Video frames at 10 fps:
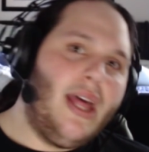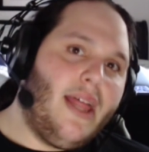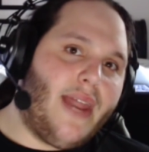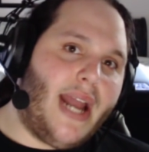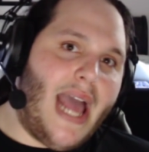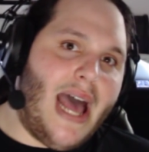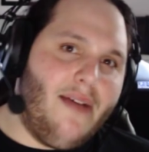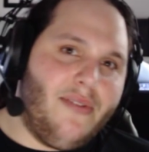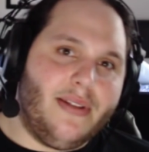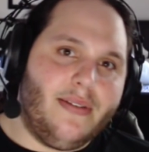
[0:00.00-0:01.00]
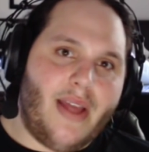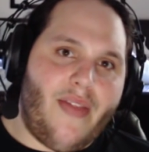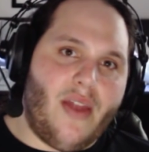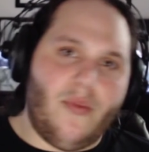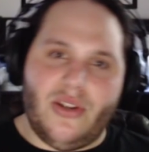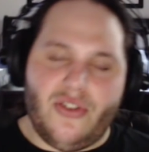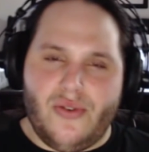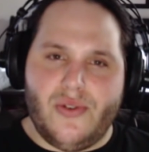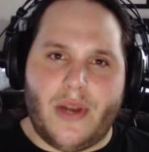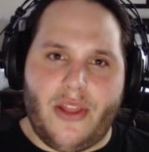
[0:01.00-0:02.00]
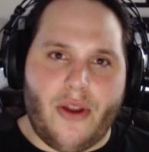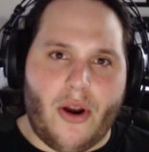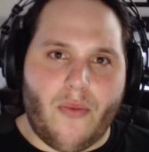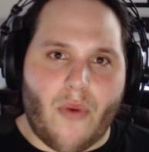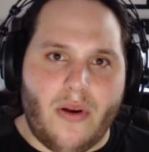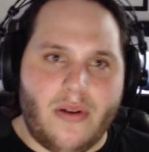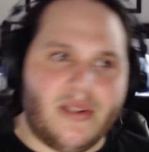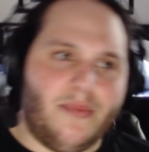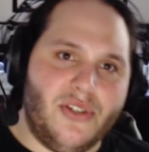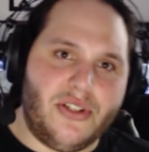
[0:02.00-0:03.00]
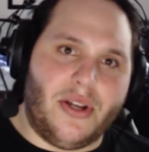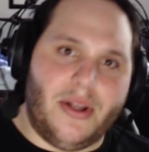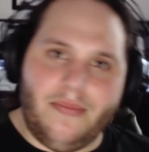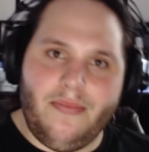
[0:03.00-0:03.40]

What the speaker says: that I have, and then when June 23rd rolls, I'm just gonna